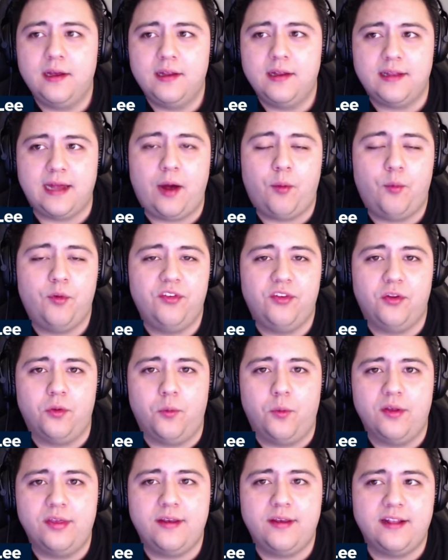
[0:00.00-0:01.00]
that was the
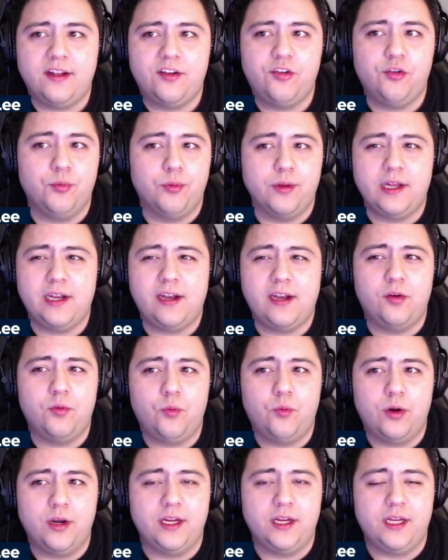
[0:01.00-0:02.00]
one thing that you really
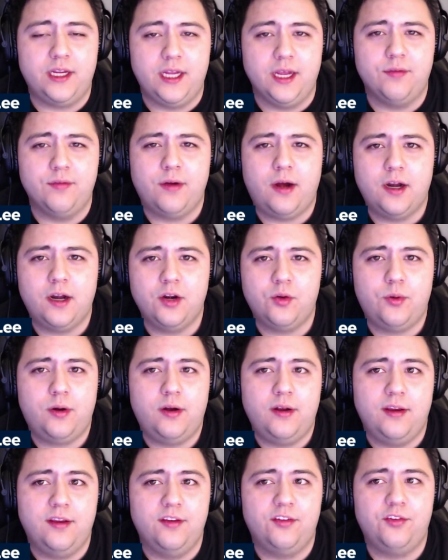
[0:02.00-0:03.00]
didn't want to give
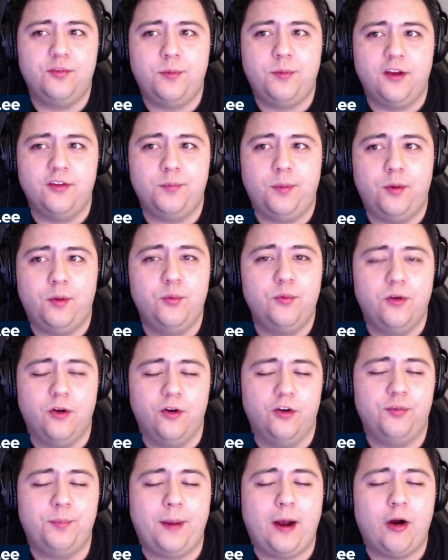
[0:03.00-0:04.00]
Ottawa
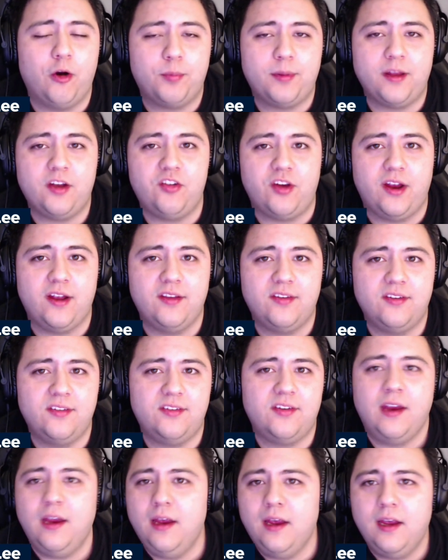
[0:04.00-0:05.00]
is power play
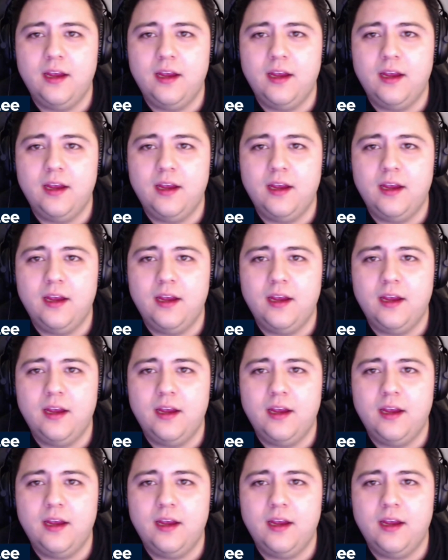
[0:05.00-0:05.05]
chances.